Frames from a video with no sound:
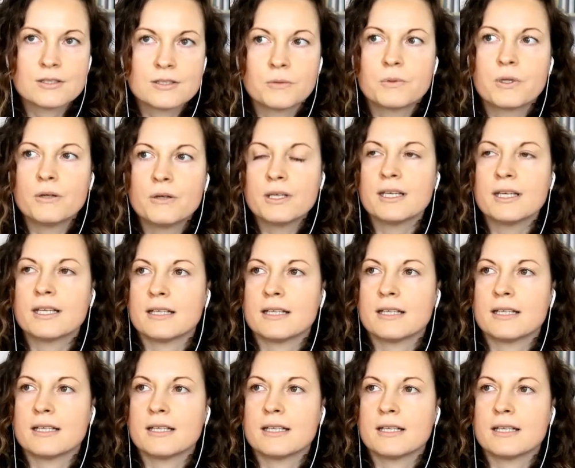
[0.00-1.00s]
So we're
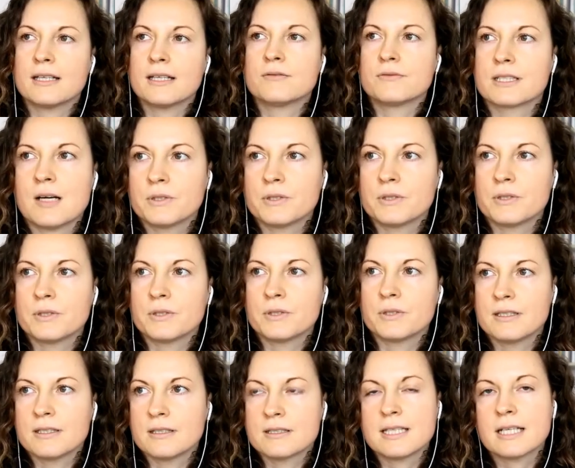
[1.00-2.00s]
looking at, for example,
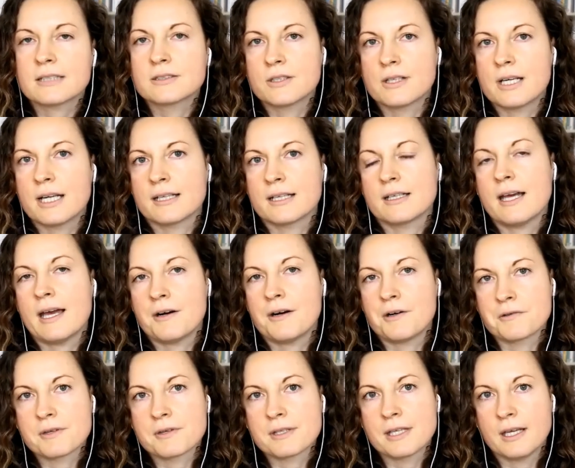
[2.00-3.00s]
a, a sector like
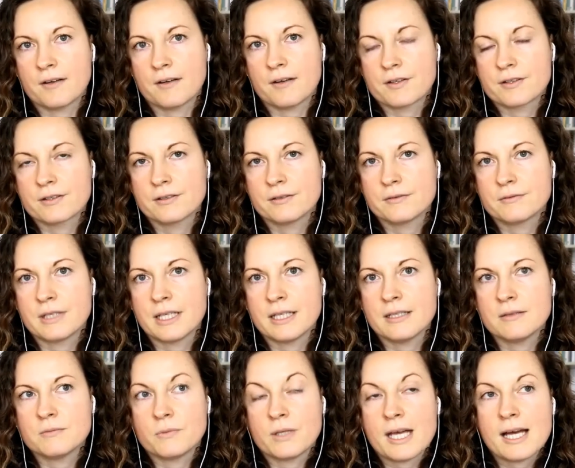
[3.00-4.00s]
healthcare,
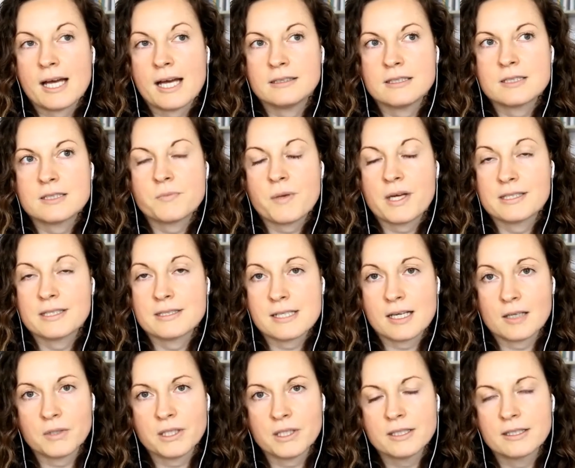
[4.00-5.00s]
right? And we had this
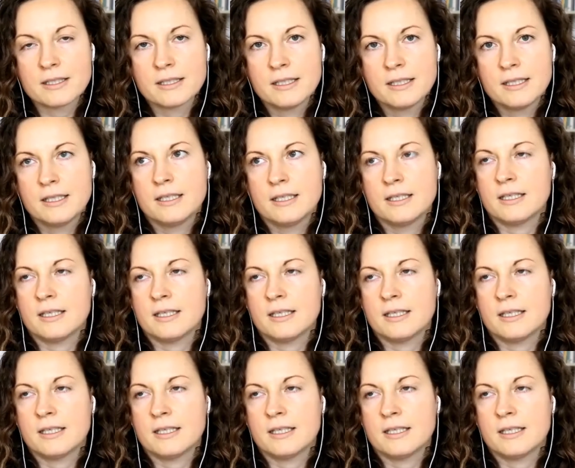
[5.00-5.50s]
pandemic.